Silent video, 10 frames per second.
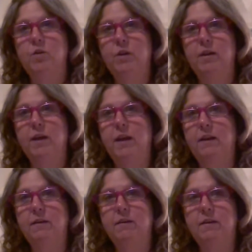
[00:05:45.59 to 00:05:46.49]
She
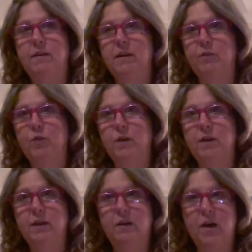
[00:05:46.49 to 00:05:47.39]
takes
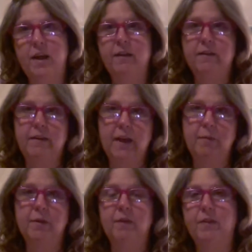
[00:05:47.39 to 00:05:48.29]
different
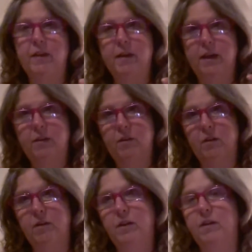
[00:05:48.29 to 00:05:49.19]
landscapes like the
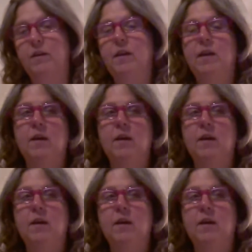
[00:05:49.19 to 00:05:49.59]
desert, and